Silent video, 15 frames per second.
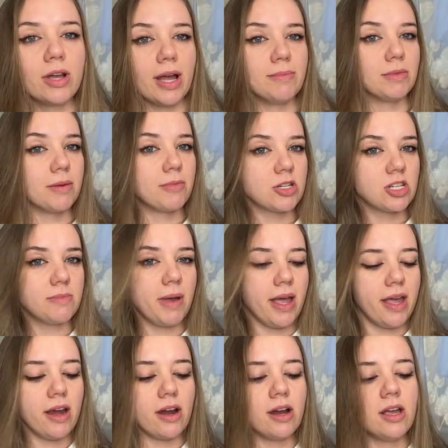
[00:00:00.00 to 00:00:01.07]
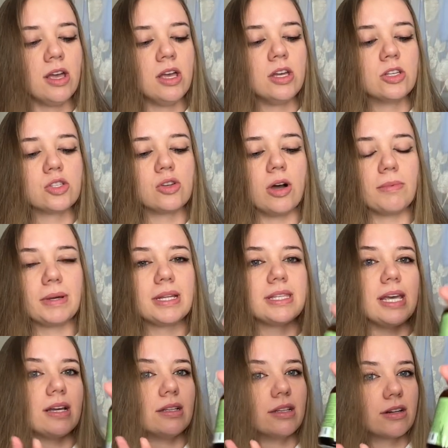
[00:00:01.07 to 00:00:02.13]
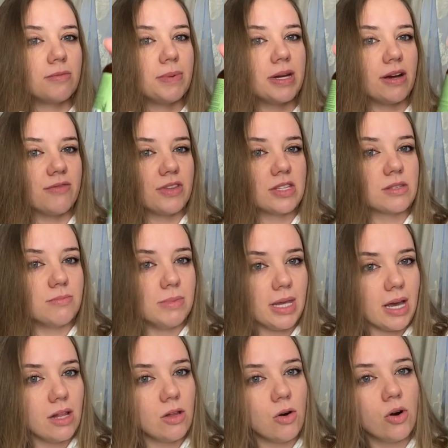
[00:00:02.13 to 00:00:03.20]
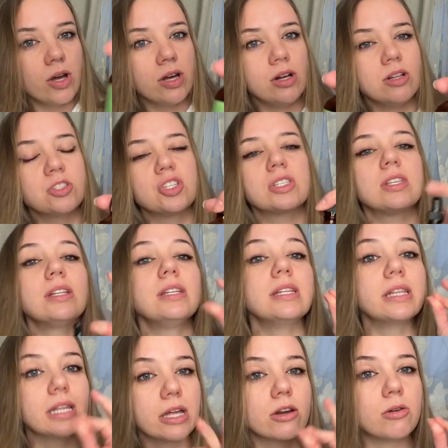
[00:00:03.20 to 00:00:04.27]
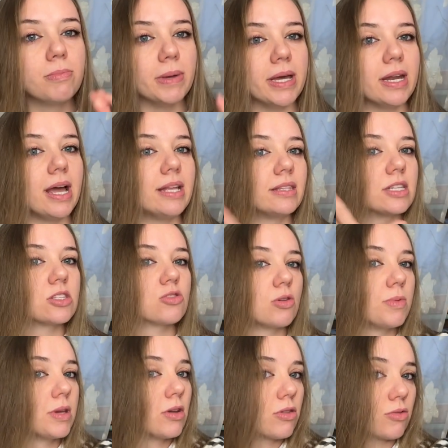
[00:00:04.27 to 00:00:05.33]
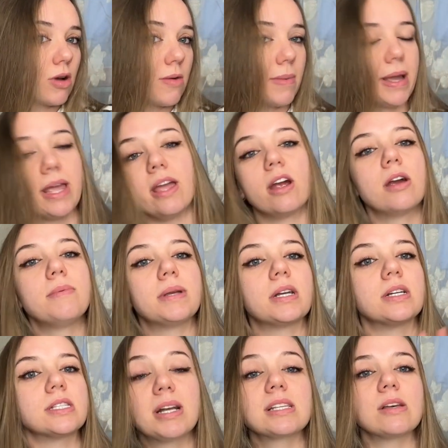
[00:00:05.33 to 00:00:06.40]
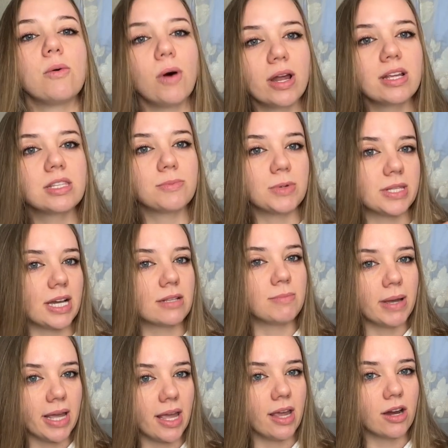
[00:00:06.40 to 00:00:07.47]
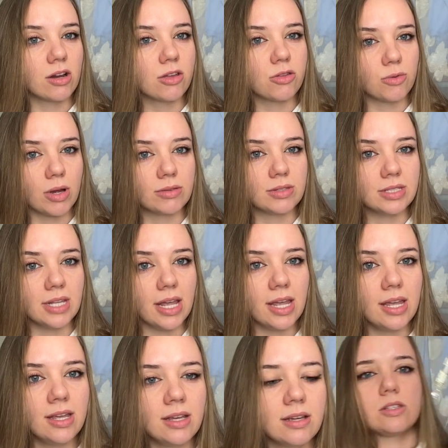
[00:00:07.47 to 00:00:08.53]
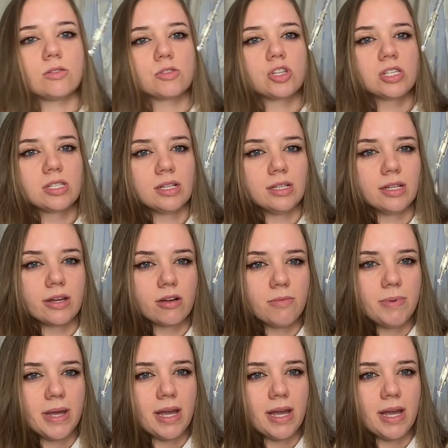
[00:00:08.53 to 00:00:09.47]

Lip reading: I'm done brushing my hair. So I'm gonna take a little bit of this miel oil, just a little bit, and distribute it throughout my hair because I want it to protect my hair throughout the day. So just a little bit.